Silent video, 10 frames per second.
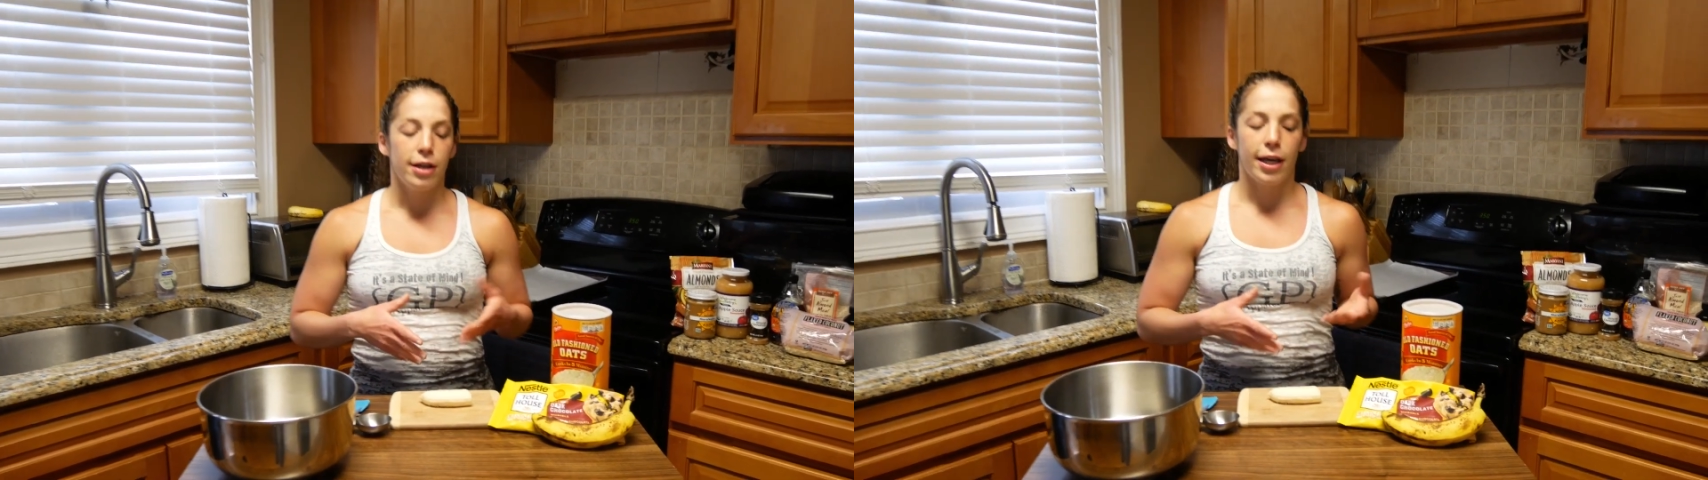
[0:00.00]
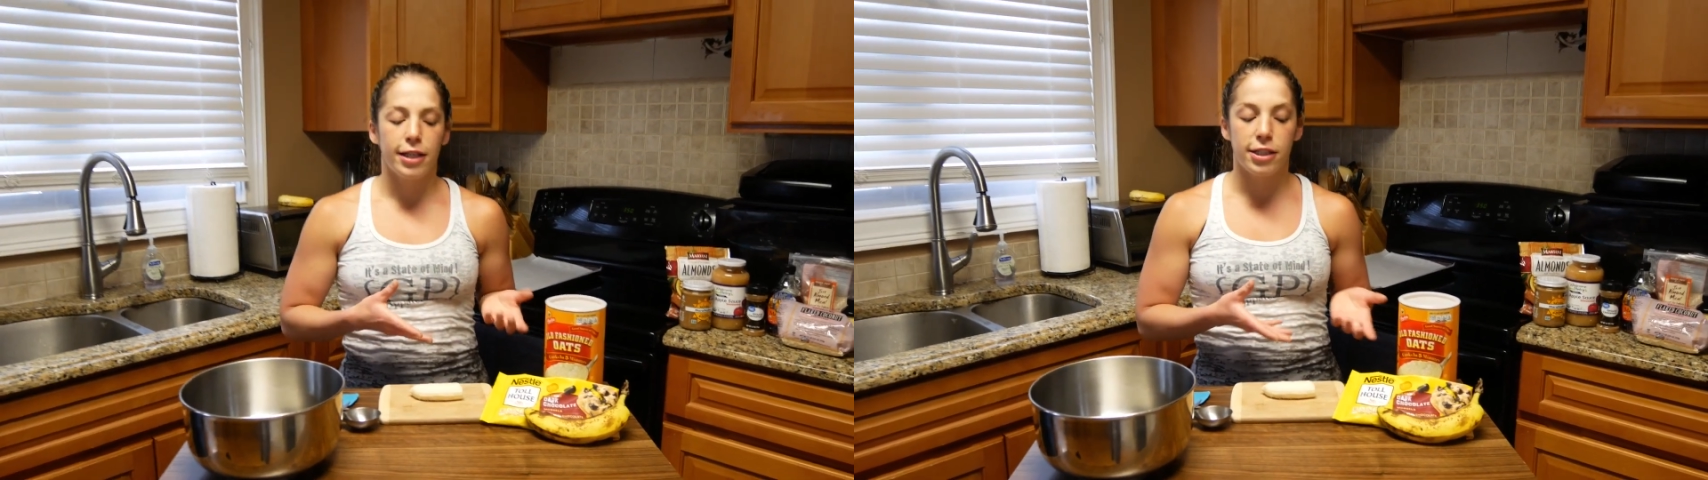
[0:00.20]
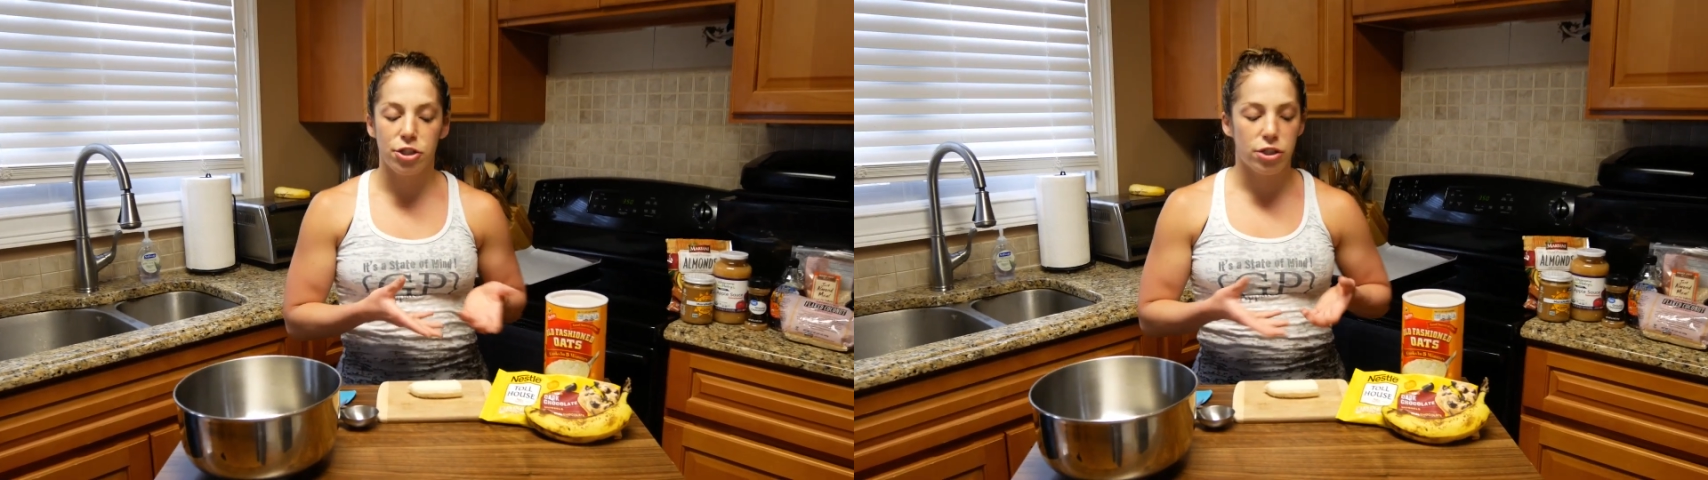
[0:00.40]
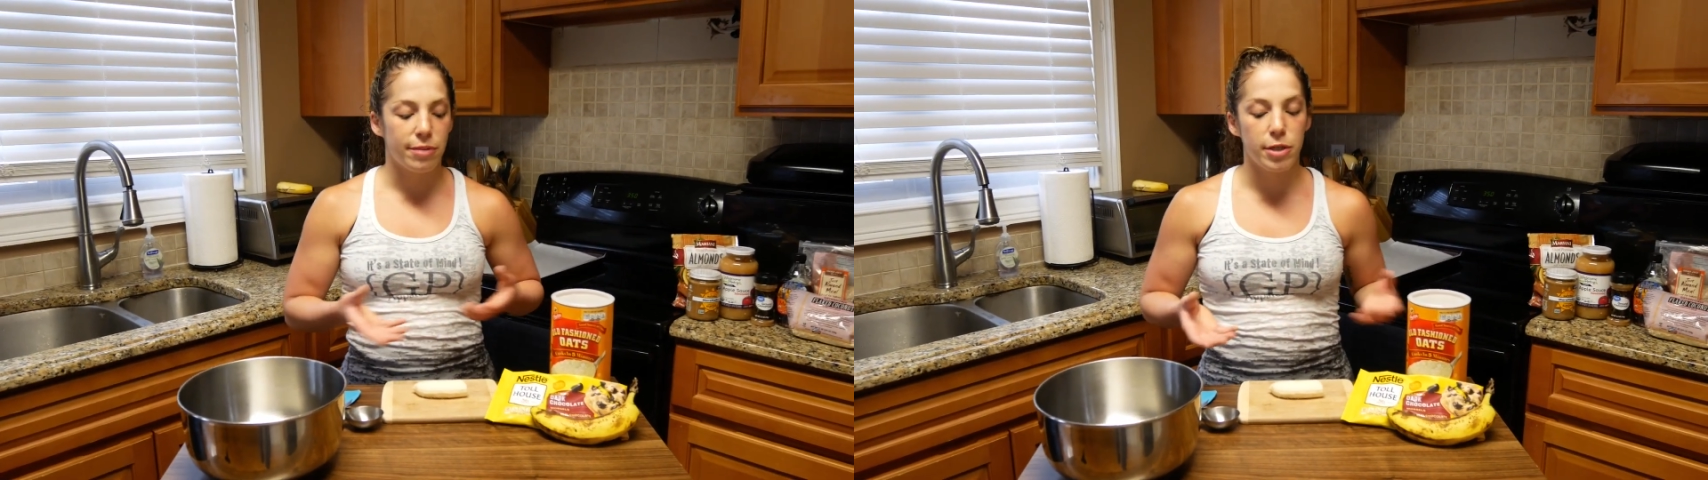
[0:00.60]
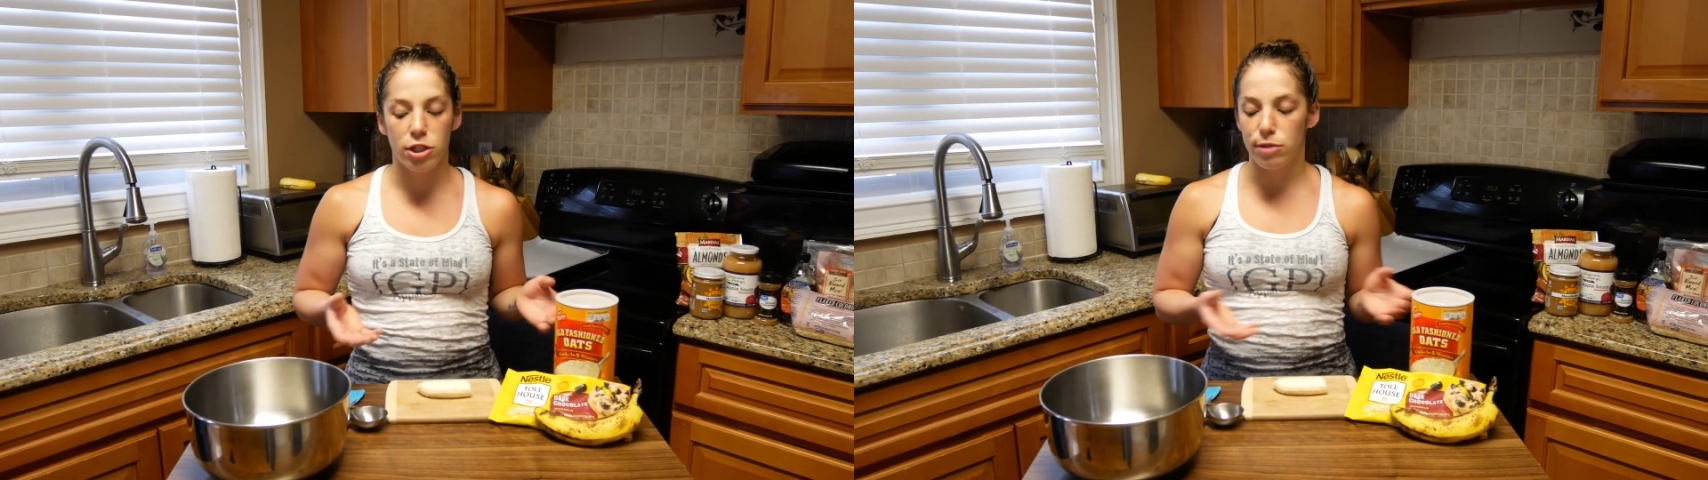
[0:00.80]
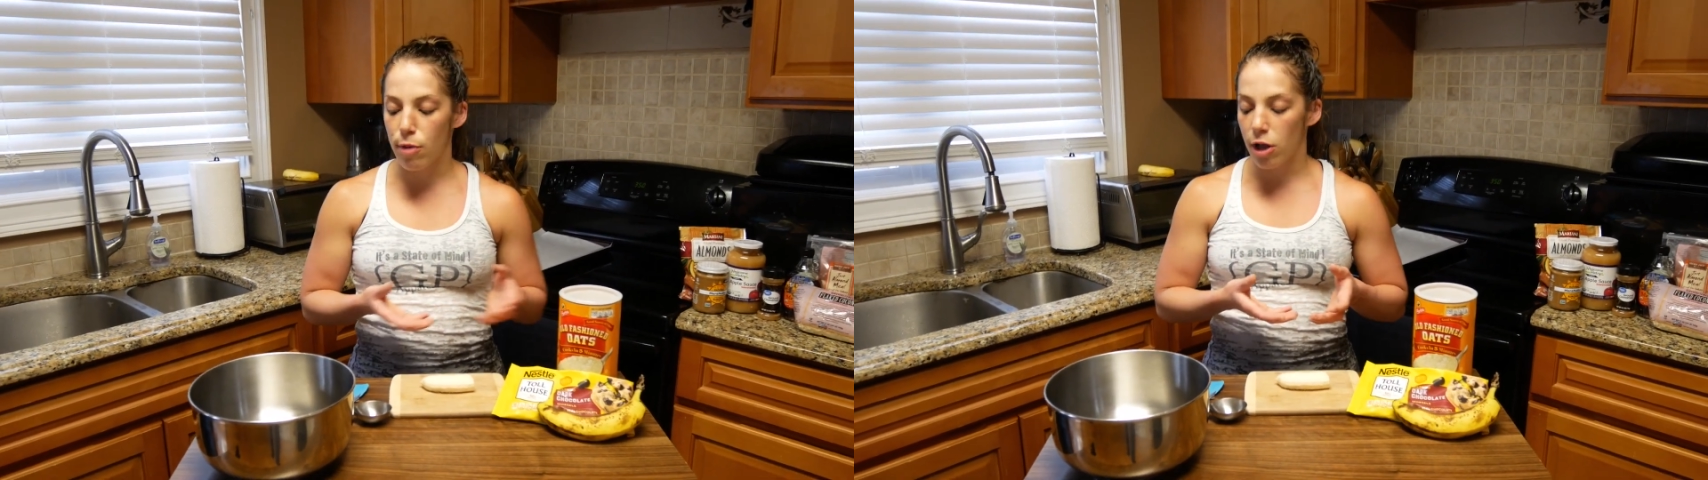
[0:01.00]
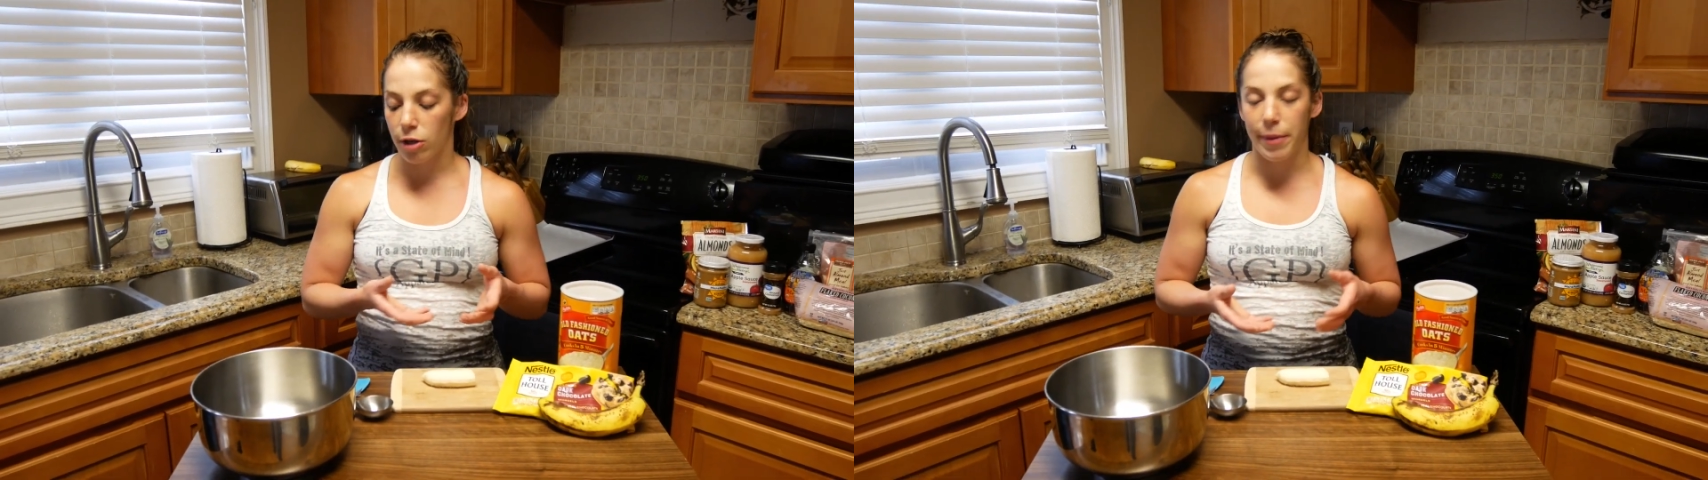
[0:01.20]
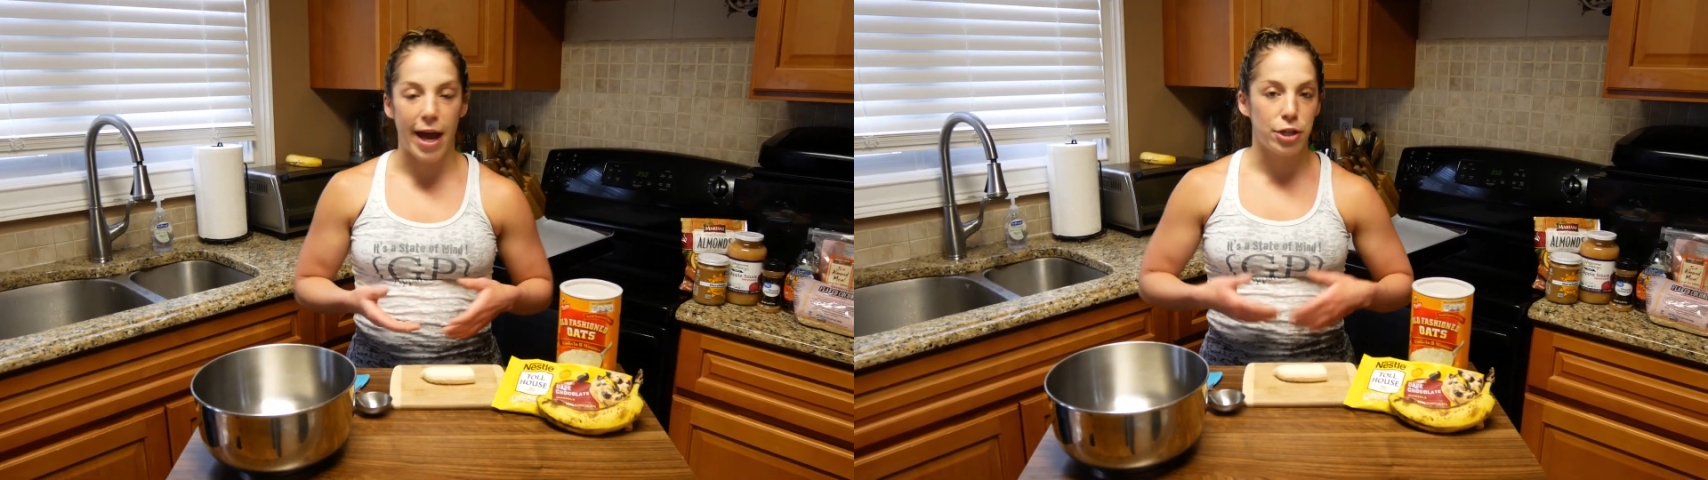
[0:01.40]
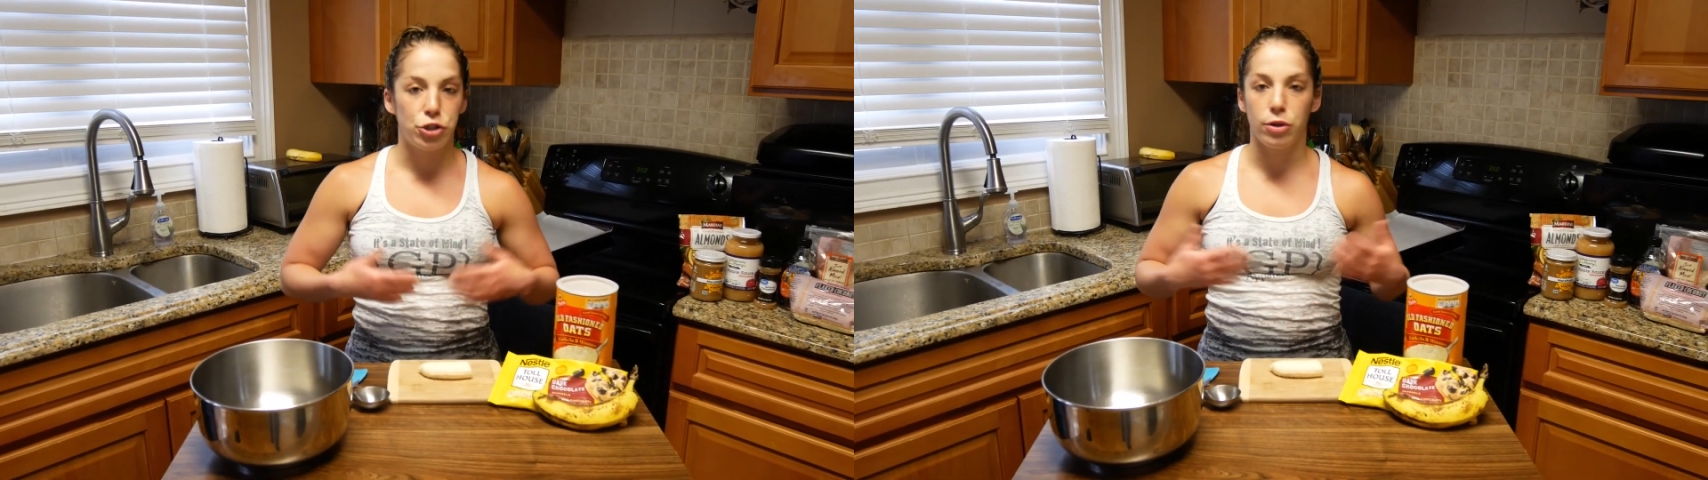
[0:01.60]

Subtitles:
Okay, it's just going to be a smaller batch.